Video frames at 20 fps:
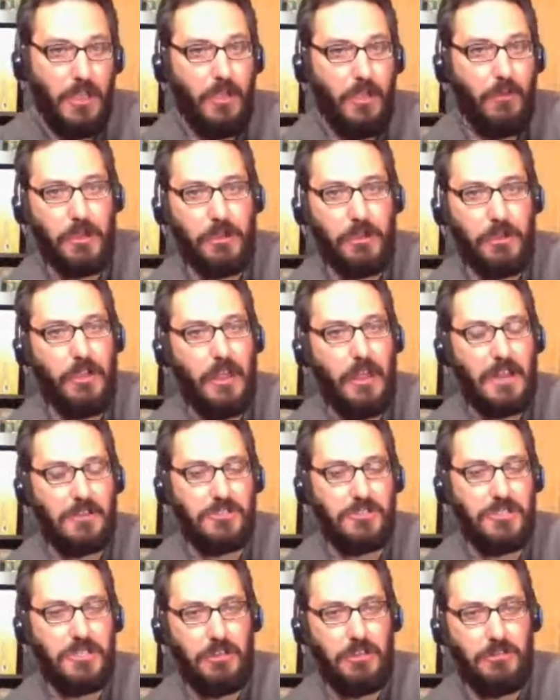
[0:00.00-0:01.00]
where you're not
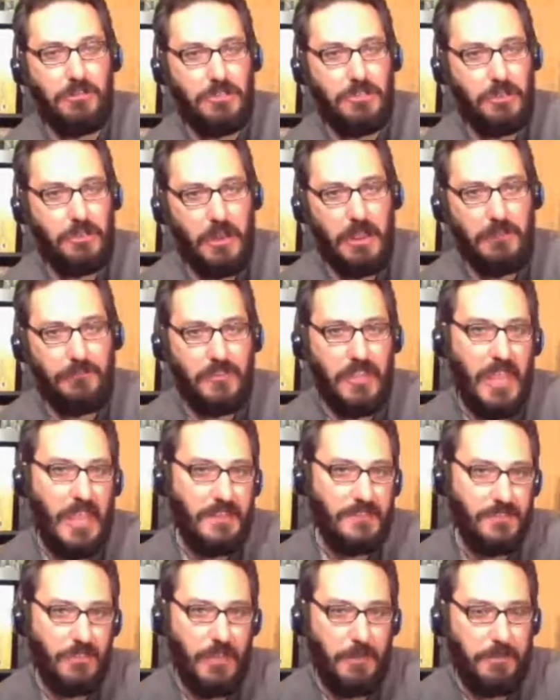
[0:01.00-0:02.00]
actually, you don't have
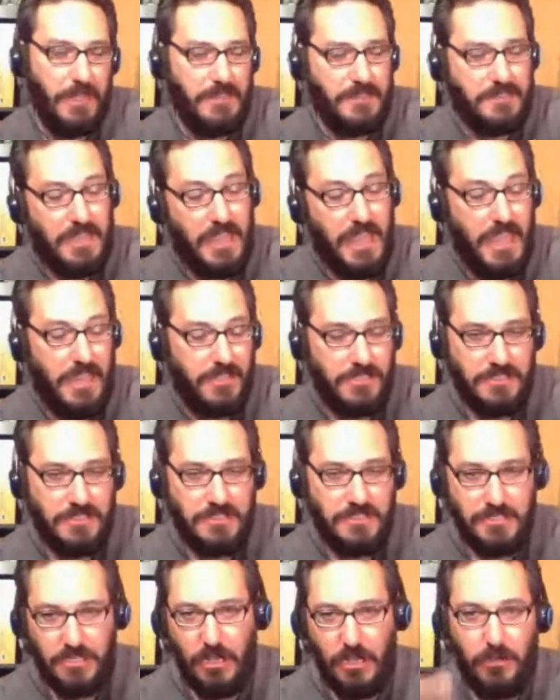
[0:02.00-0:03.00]
tanks going up against tanks.
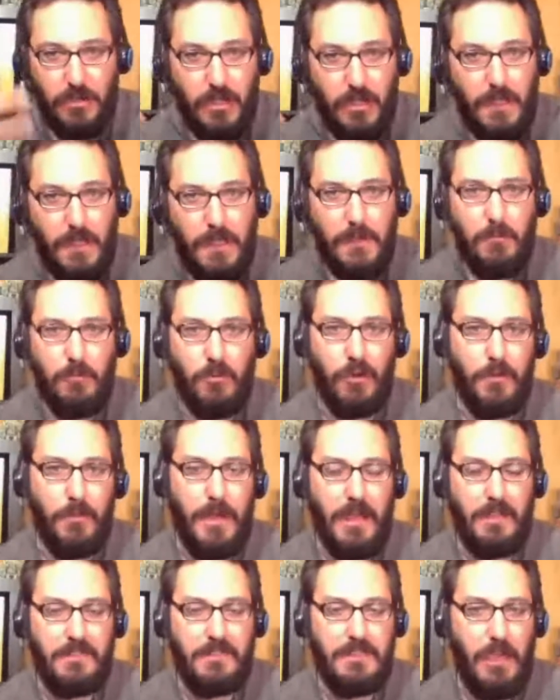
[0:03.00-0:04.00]
It's more
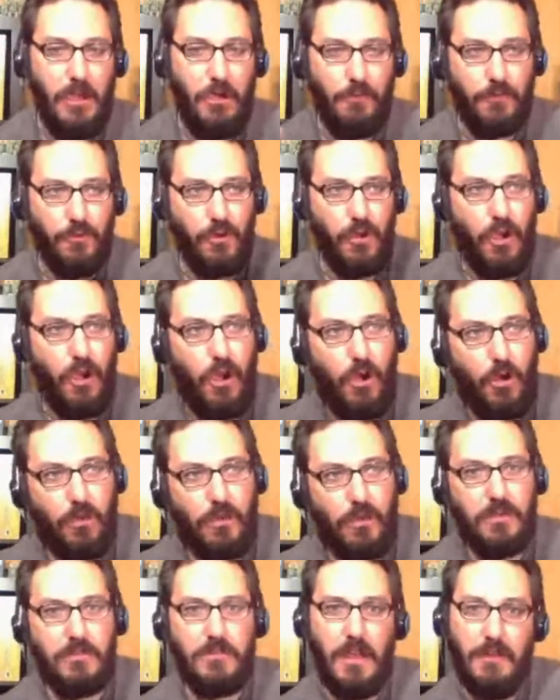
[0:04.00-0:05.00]
about the
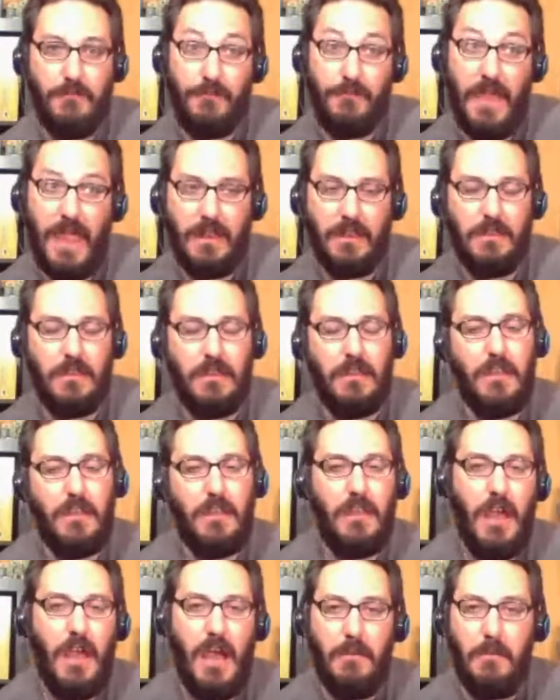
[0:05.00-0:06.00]
overall event.
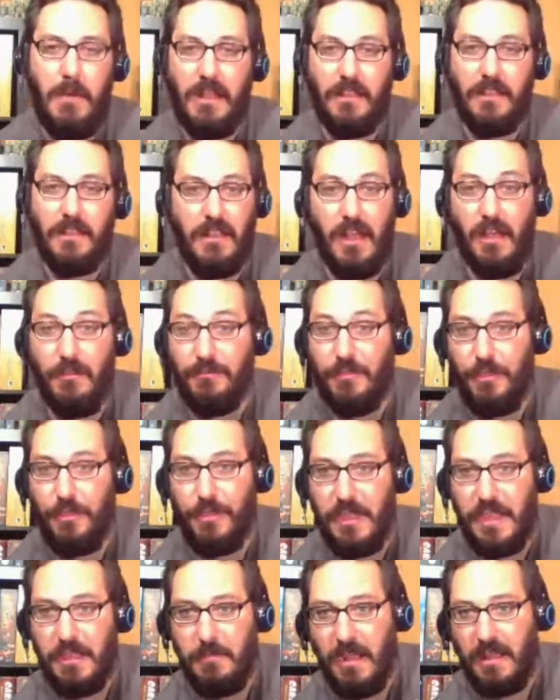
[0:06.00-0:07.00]
I love the
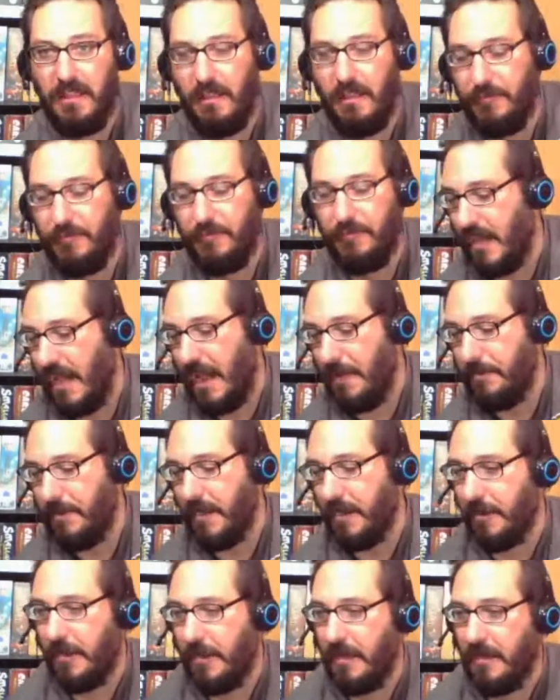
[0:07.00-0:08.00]
theme. I love the time
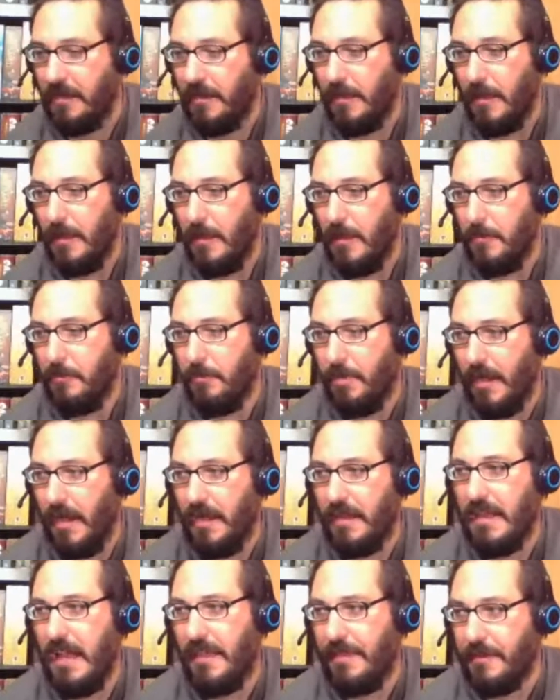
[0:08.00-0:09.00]
period.
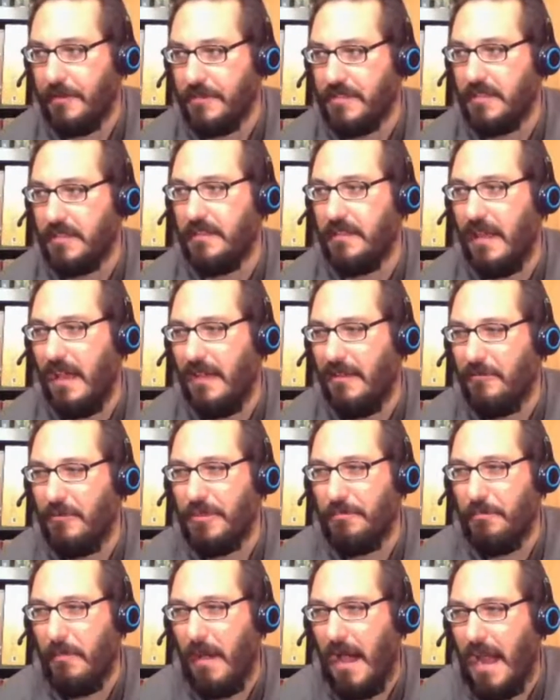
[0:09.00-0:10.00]
But yeah,
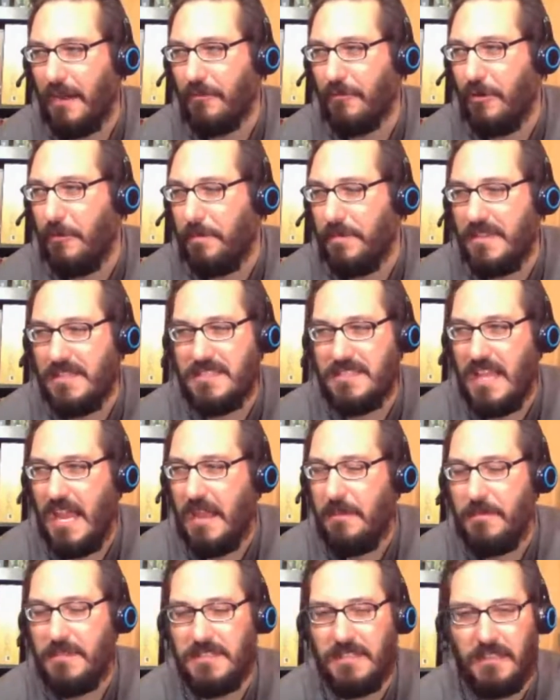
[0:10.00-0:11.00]
with my group the
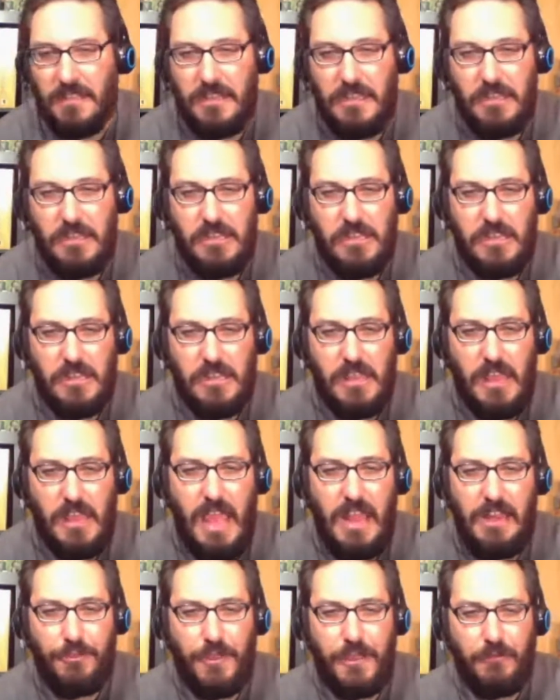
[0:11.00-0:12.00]
same. It's
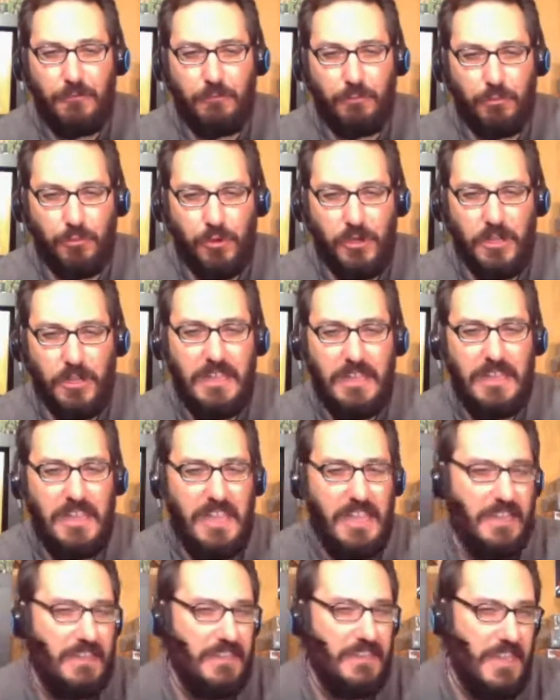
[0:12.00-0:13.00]
anything really
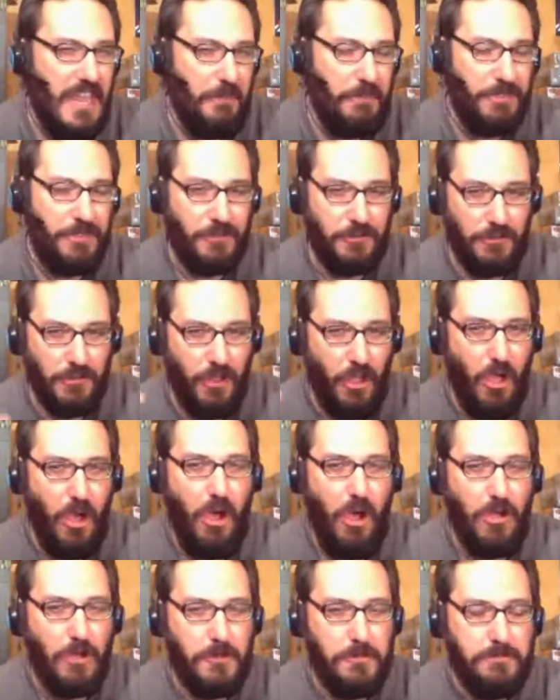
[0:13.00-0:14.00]
in depth or
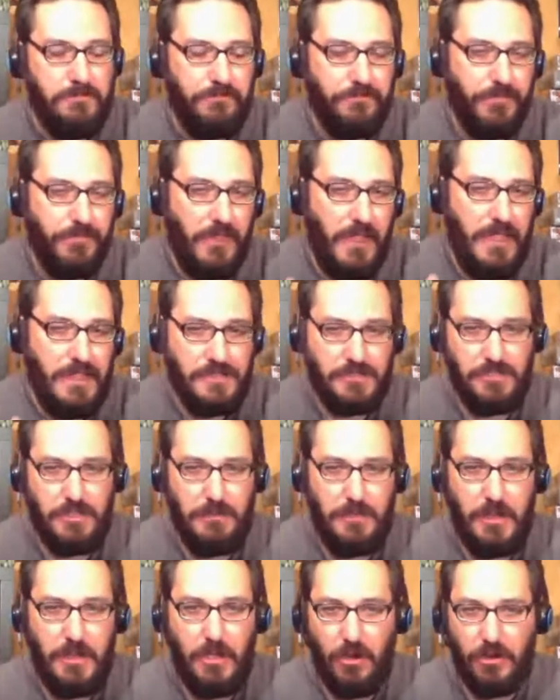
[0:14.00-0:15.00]
long is going
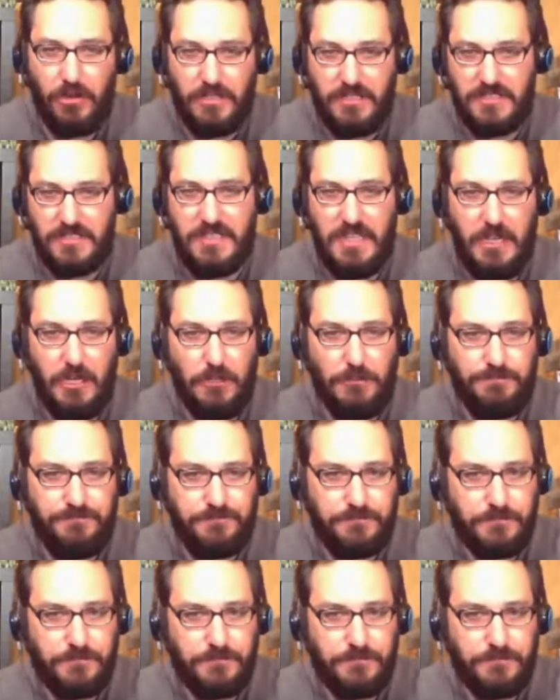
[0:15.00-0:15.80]
to be hard to sell.